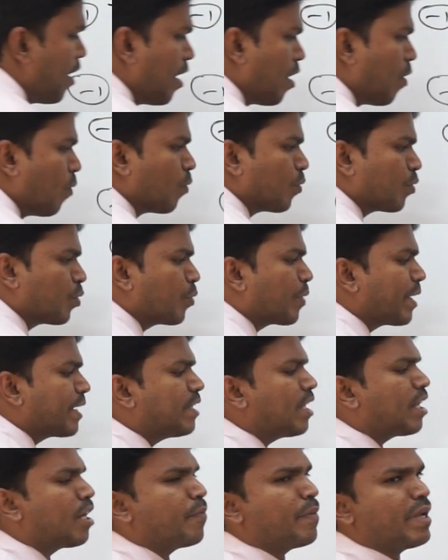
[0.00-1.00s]
Now, to
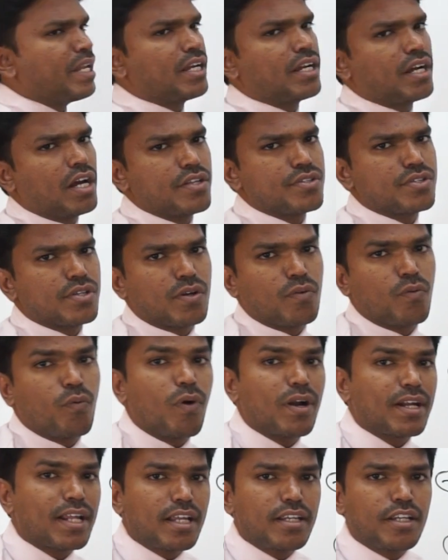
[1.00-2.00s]
get the remaining answer,
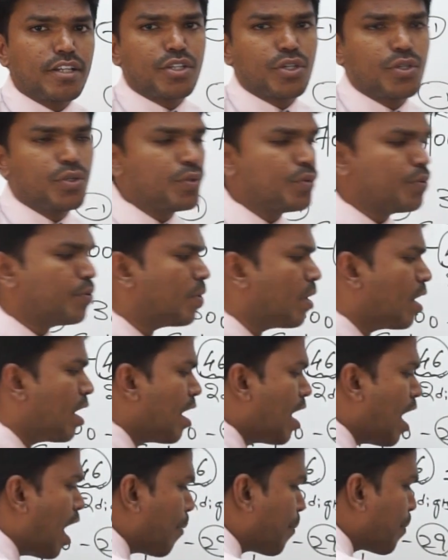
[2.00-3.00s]
what I need to do?
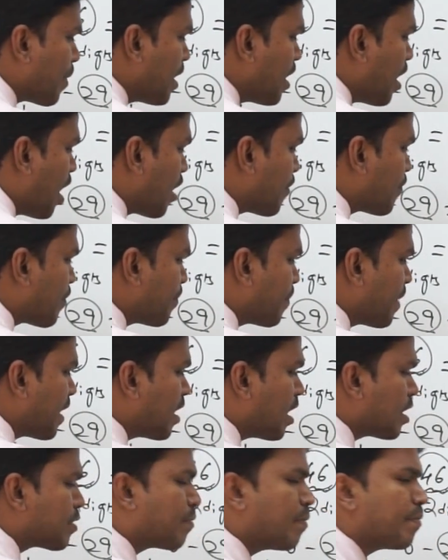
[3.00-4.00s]
Apply all from
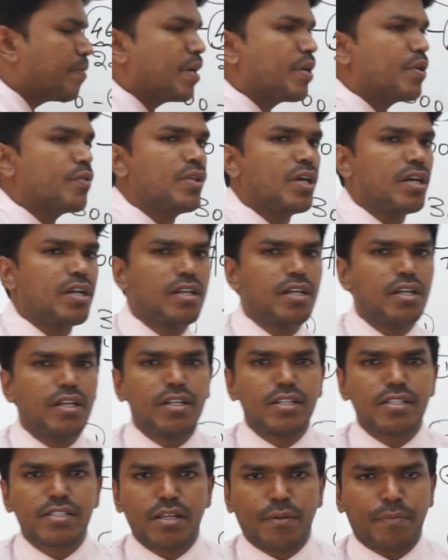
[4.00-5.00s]
nine, last from ten to the
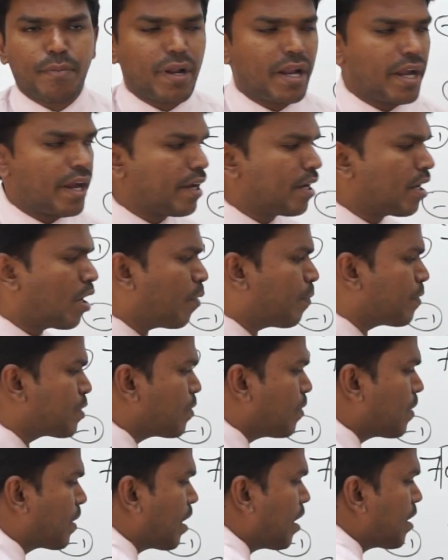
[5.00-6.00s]
subtrahend. How
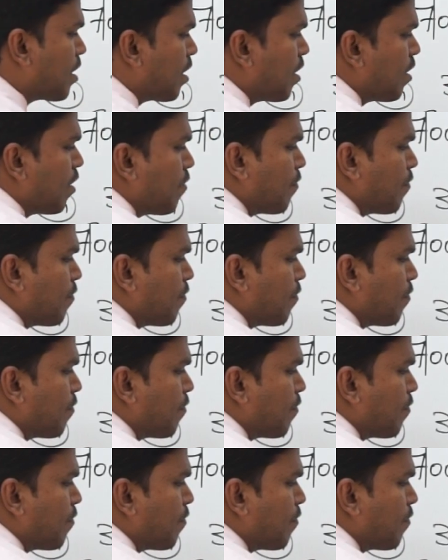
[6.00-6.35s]
much will you get?